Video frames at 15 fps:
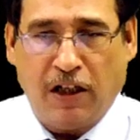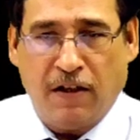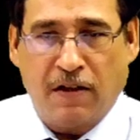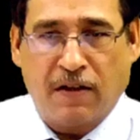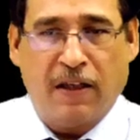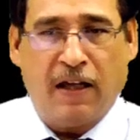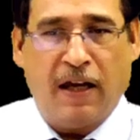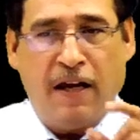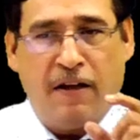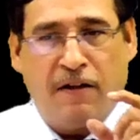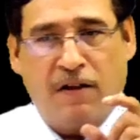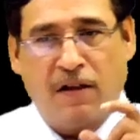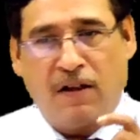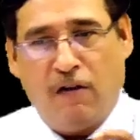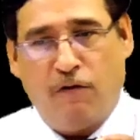is the
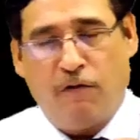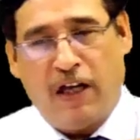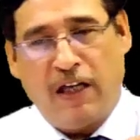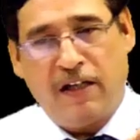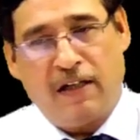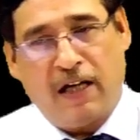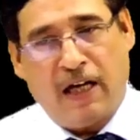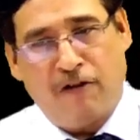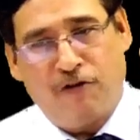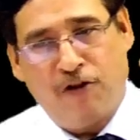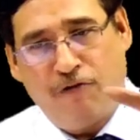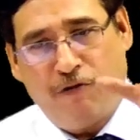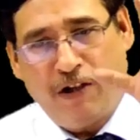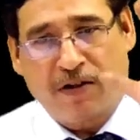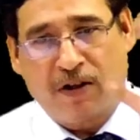entity wherein I have
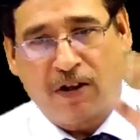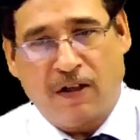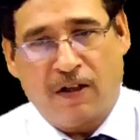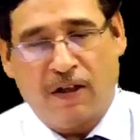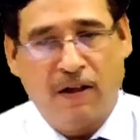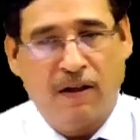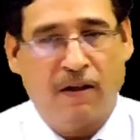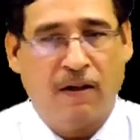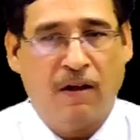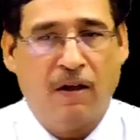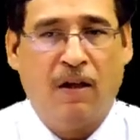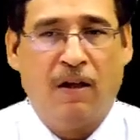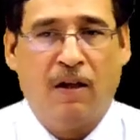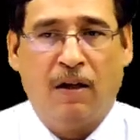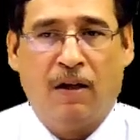invested.
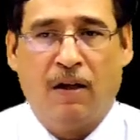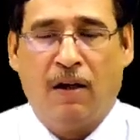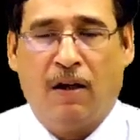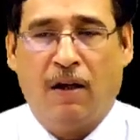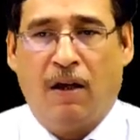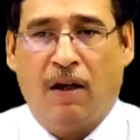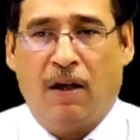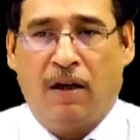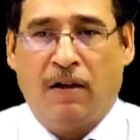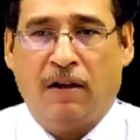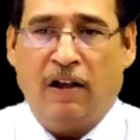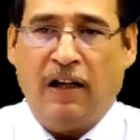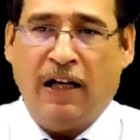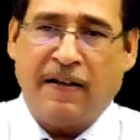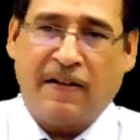Now,
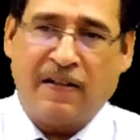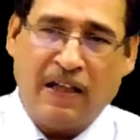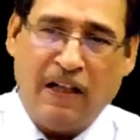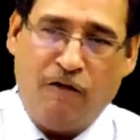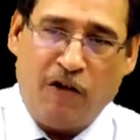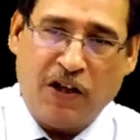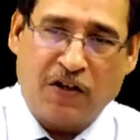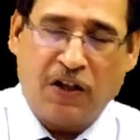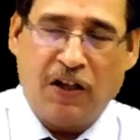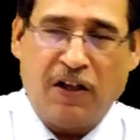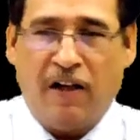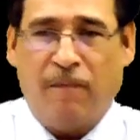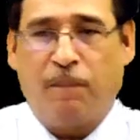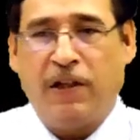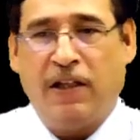let us say investing
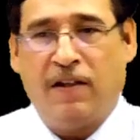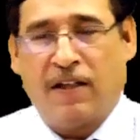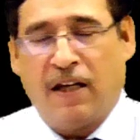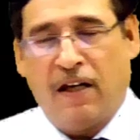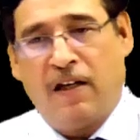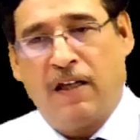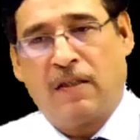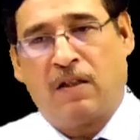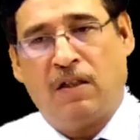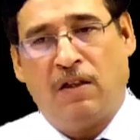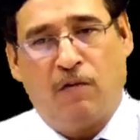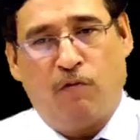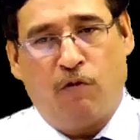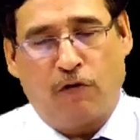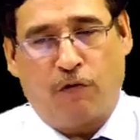company is engaged in
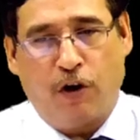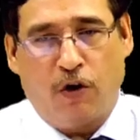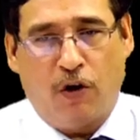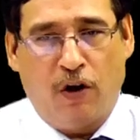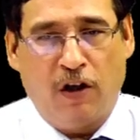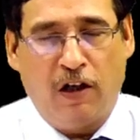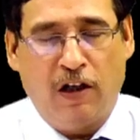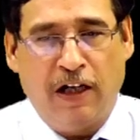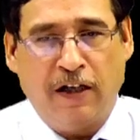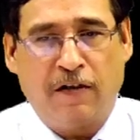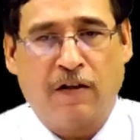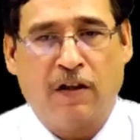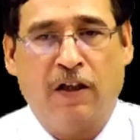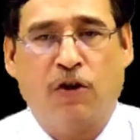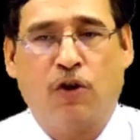the what we call, let us
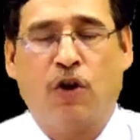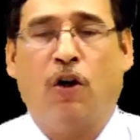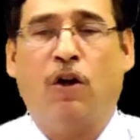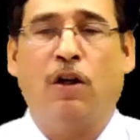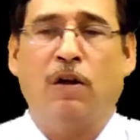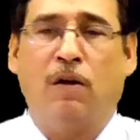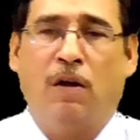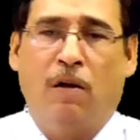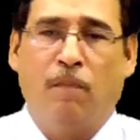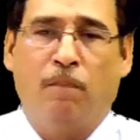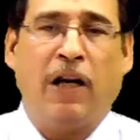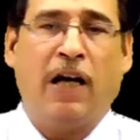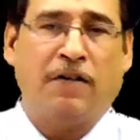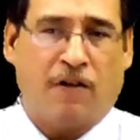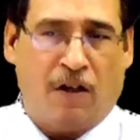say, toll
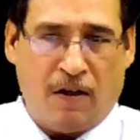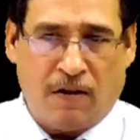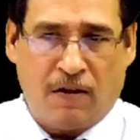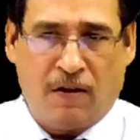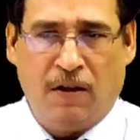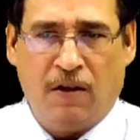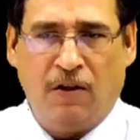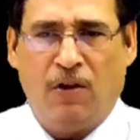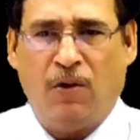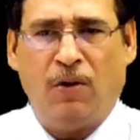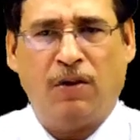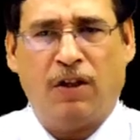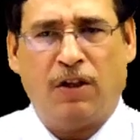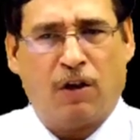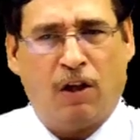plazas. You know
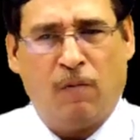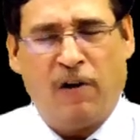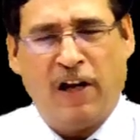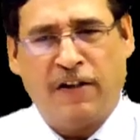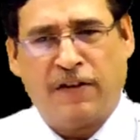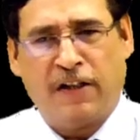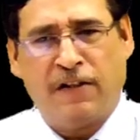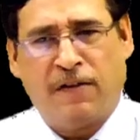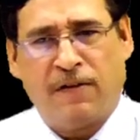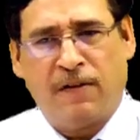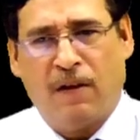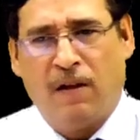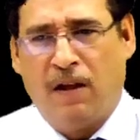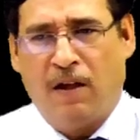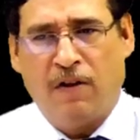the toll plazas,
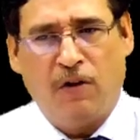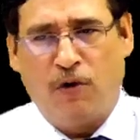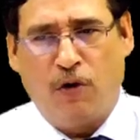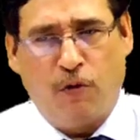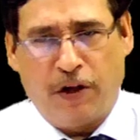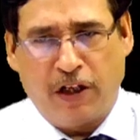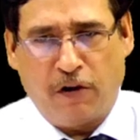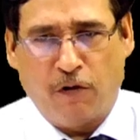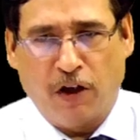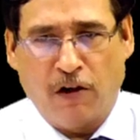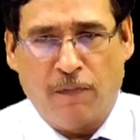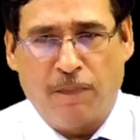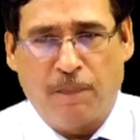you know very well,